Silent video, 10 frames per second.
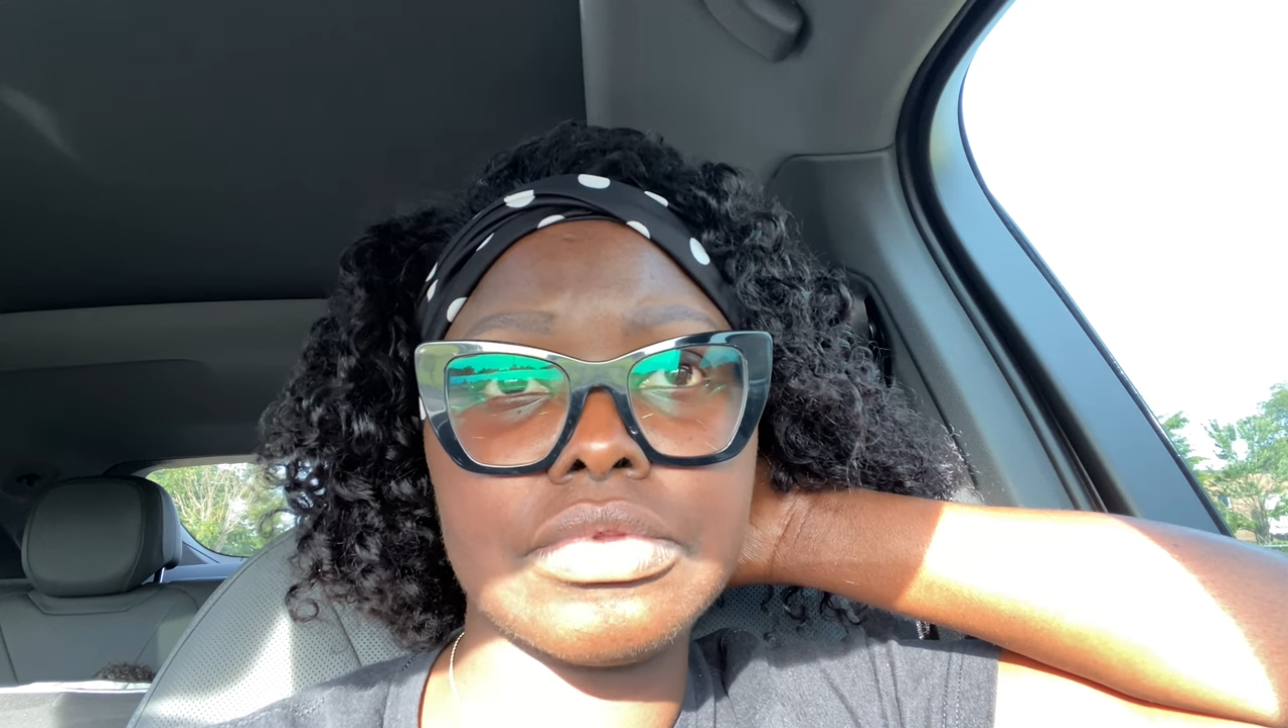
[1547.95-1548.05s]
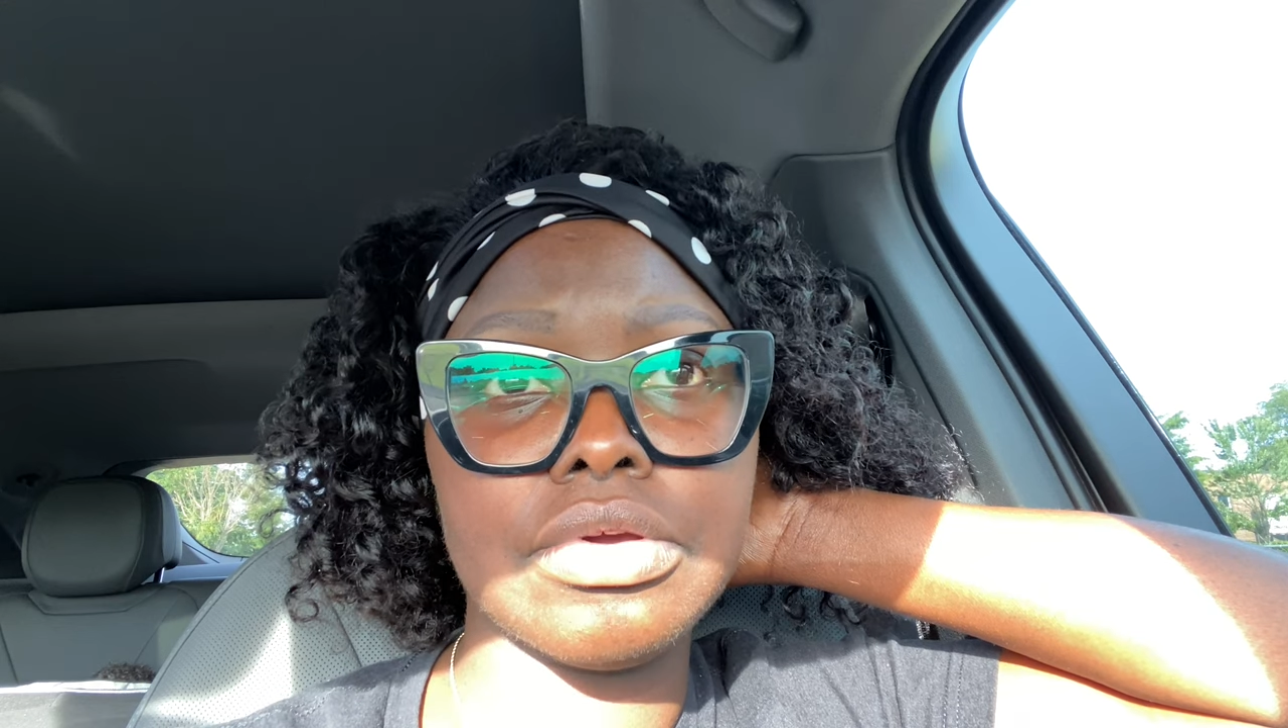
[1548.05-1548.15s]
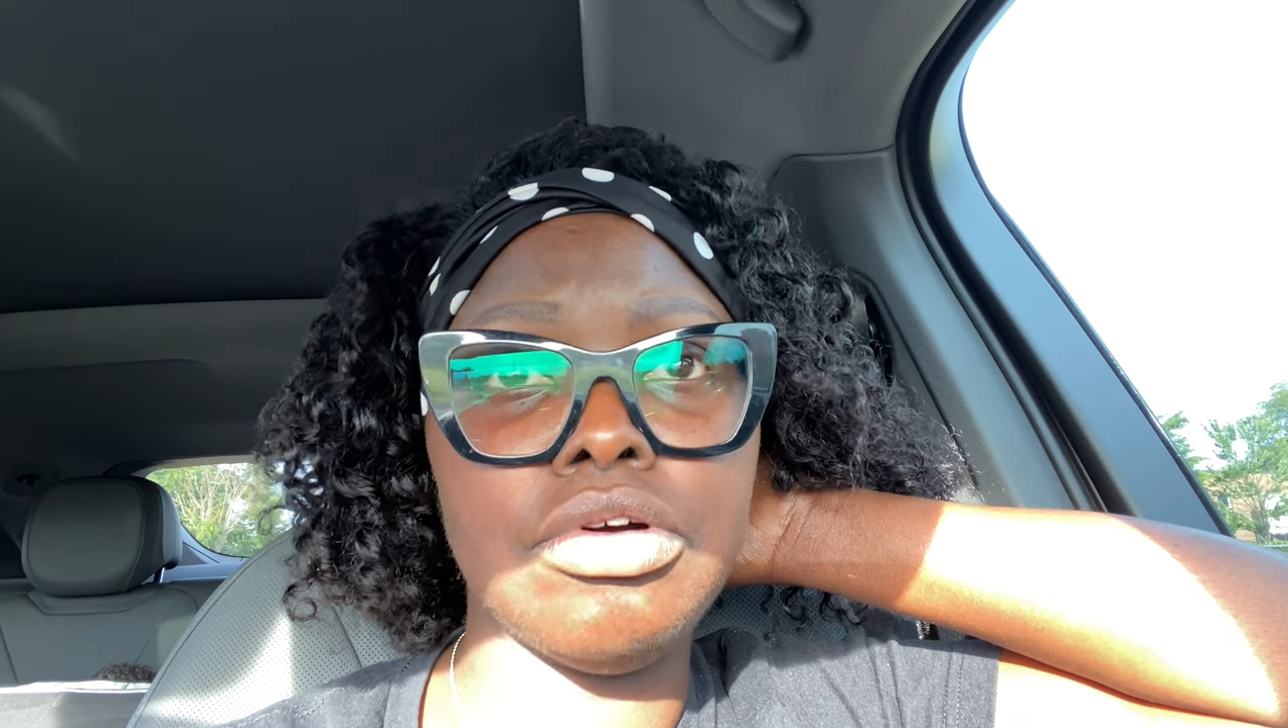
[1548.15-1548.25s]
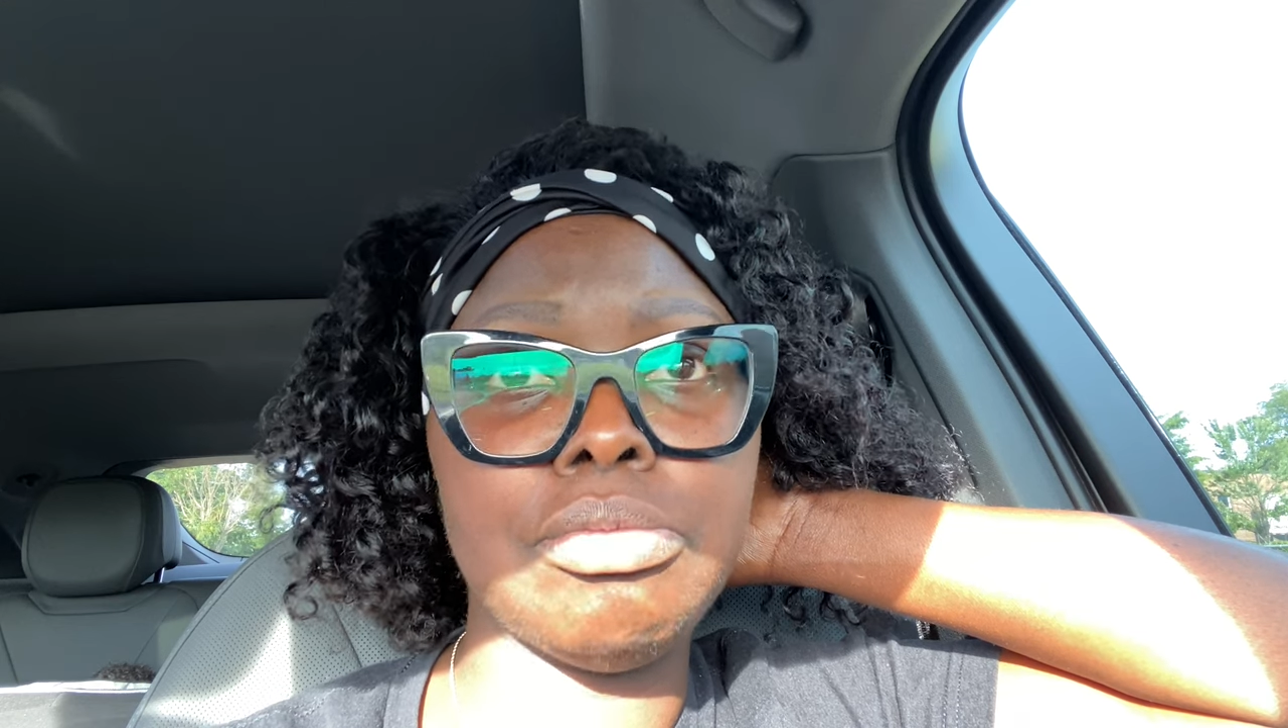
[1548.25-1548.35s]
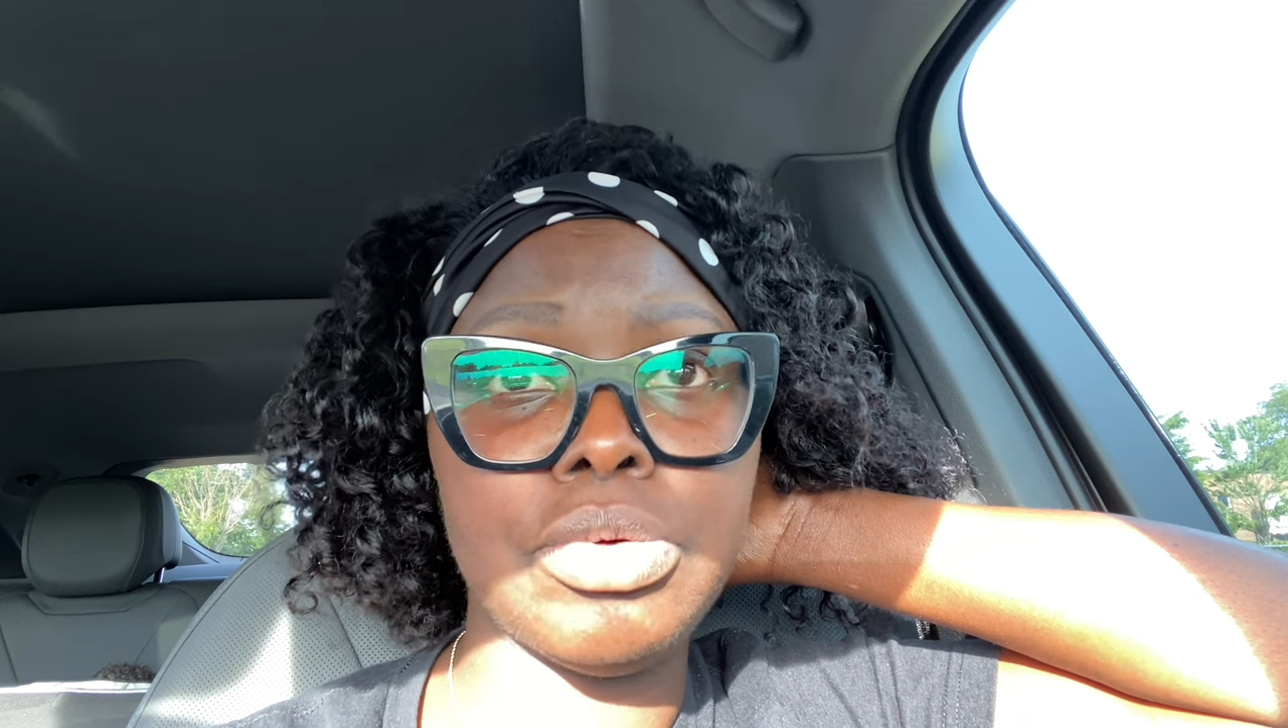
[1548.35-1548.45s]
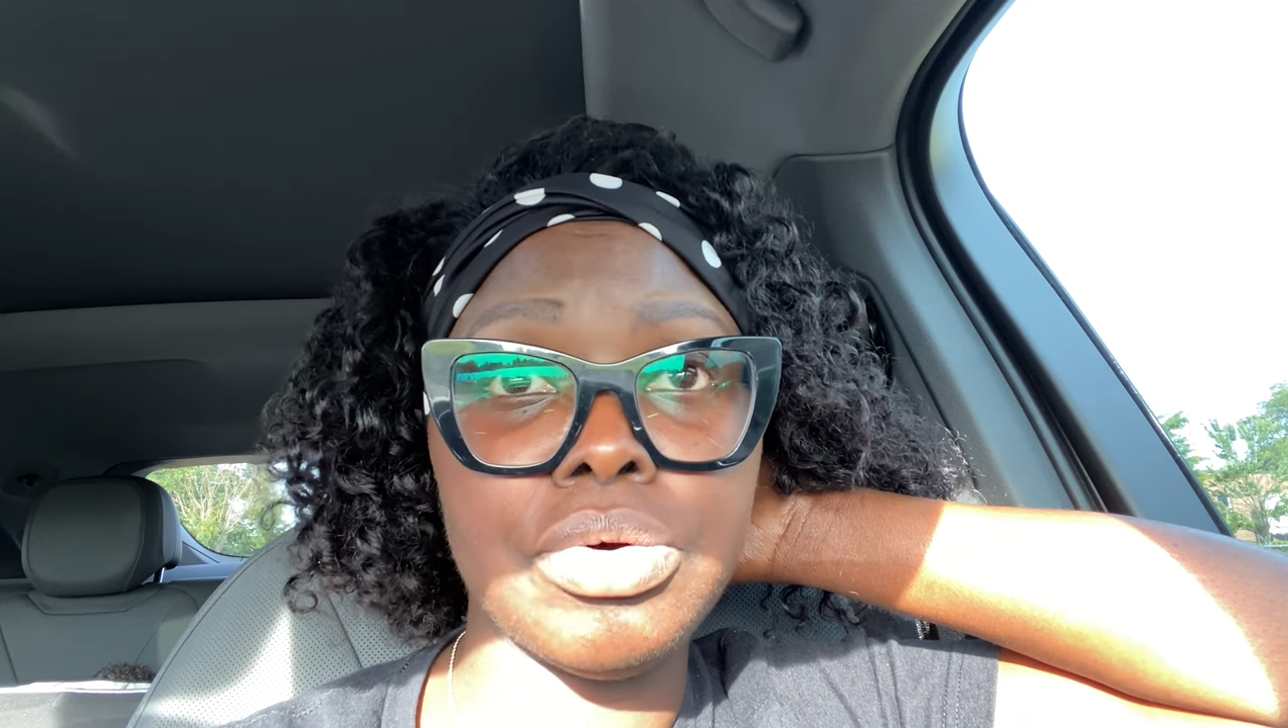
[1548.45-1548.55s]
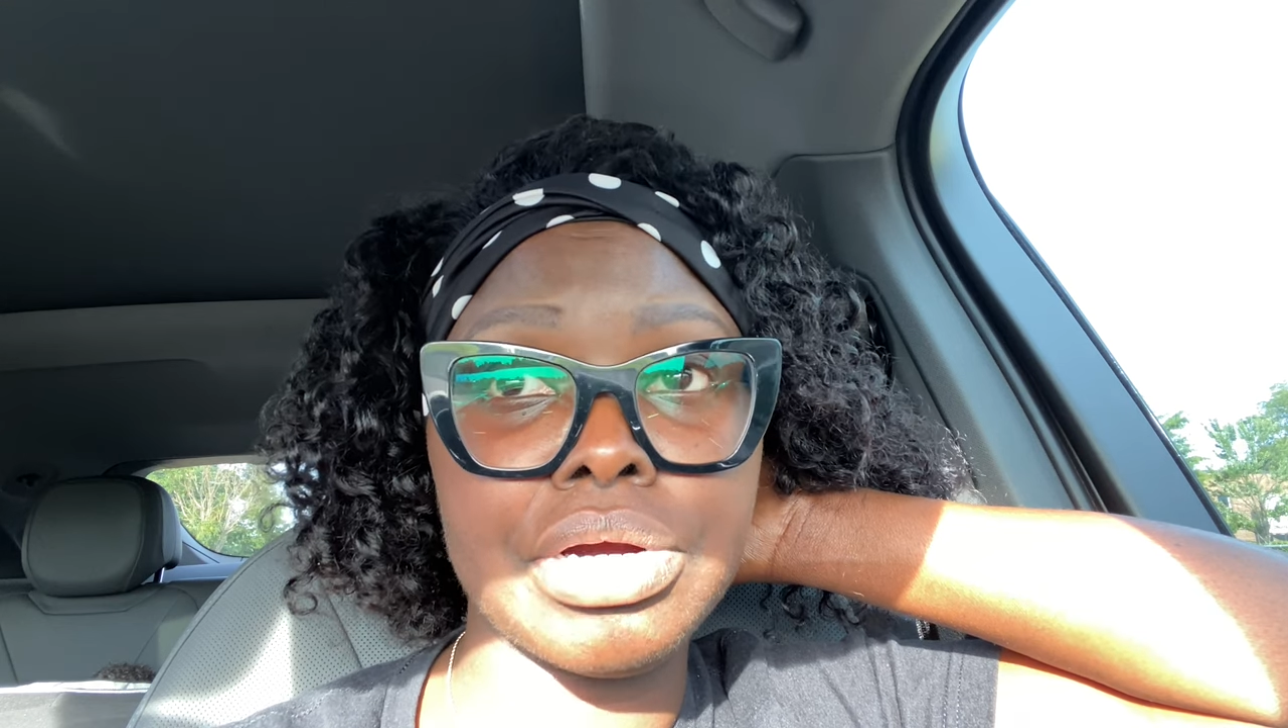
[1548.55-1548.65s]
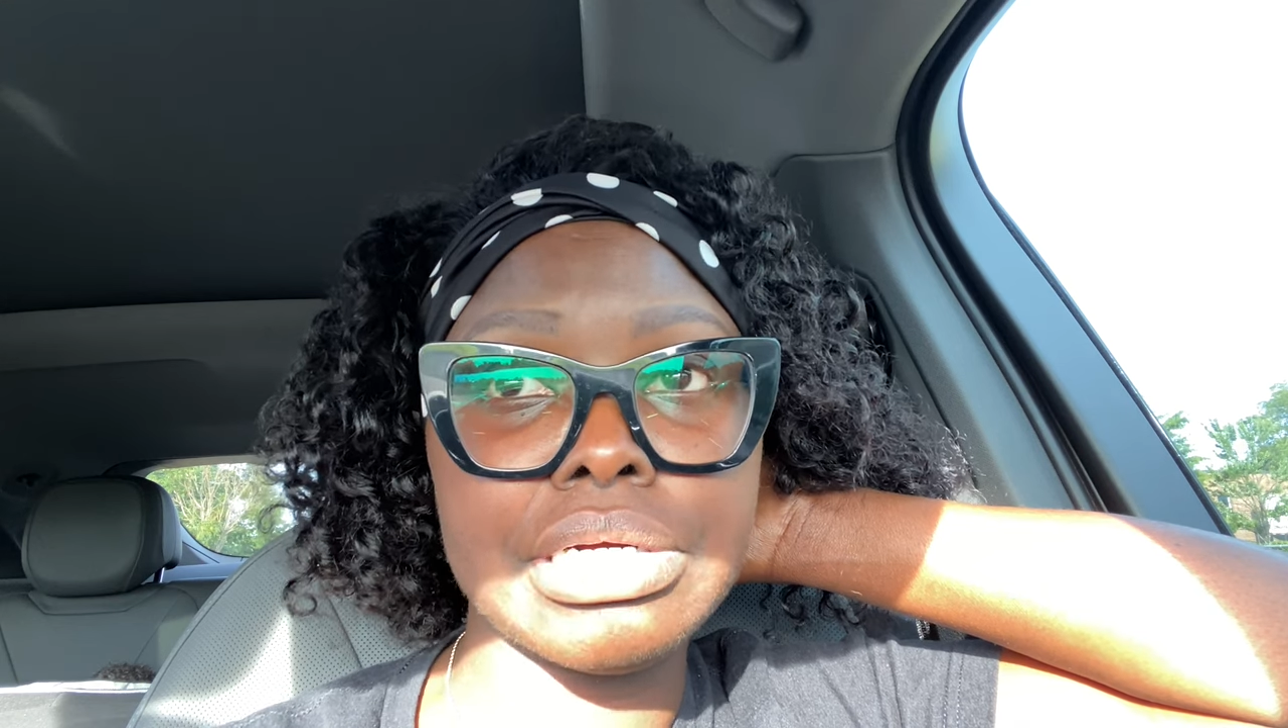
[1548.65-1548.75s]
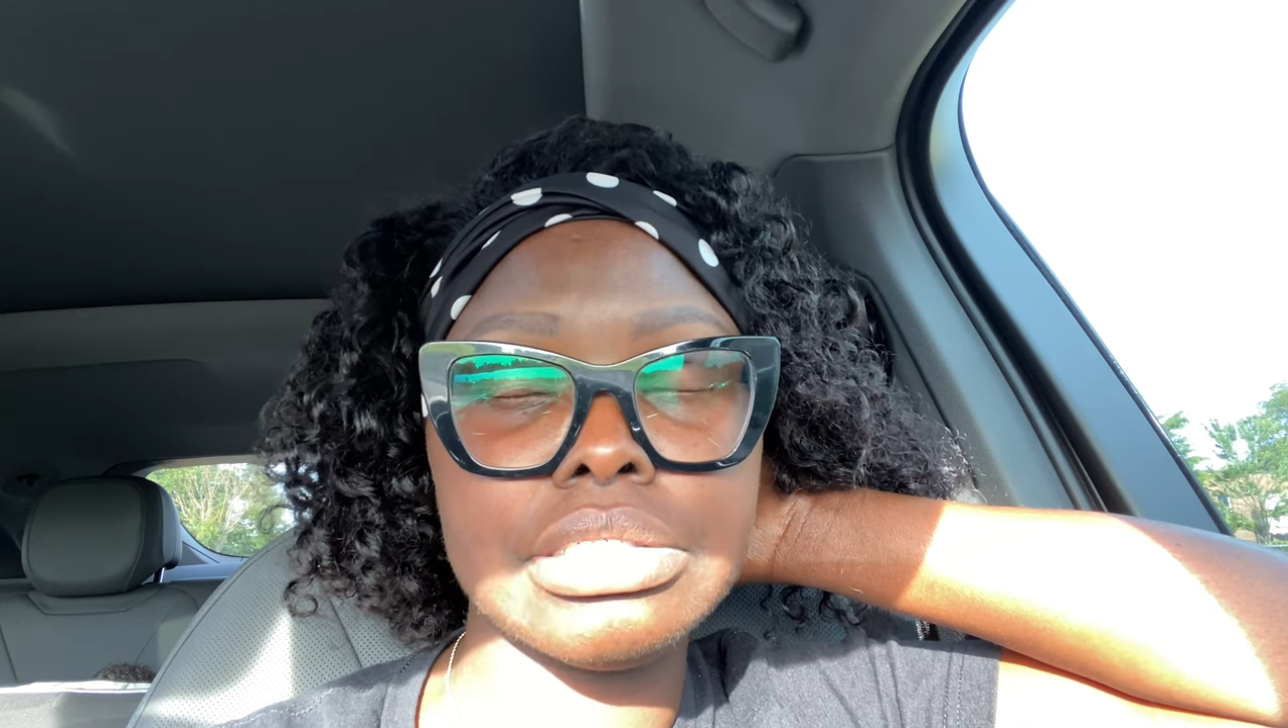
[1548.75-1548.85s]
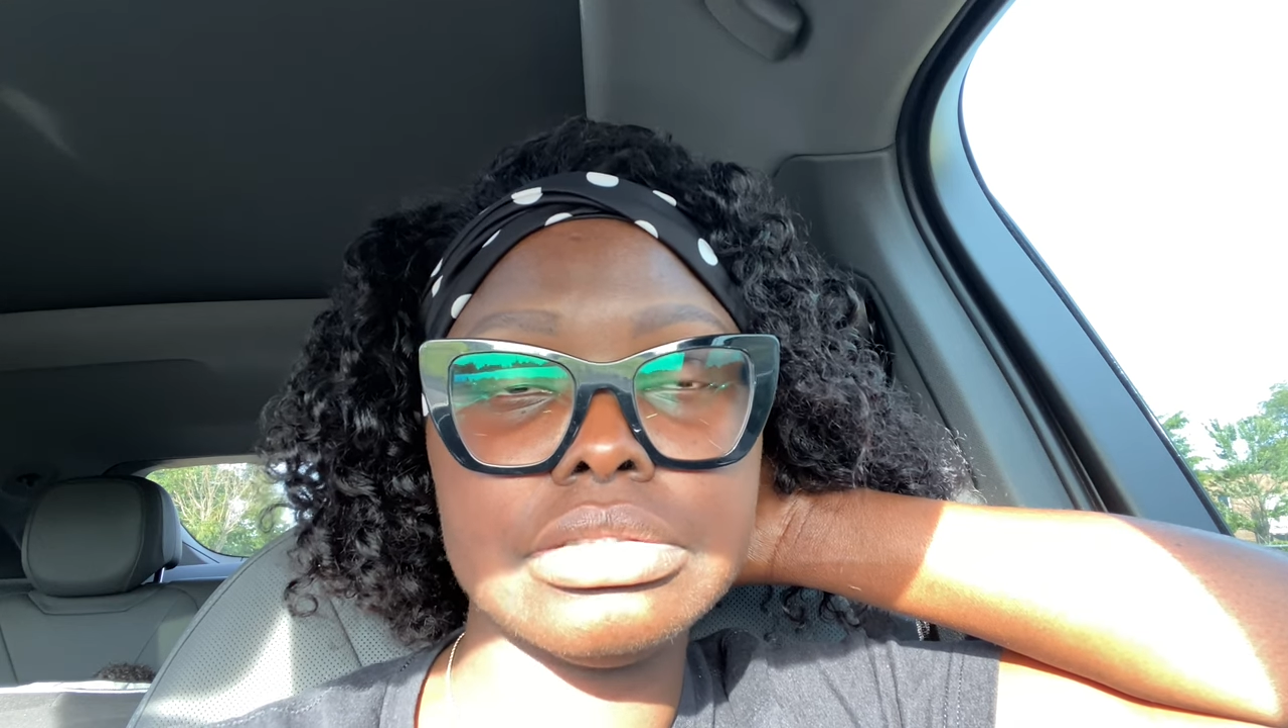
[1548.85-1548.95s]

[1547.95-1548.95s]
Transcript: or more.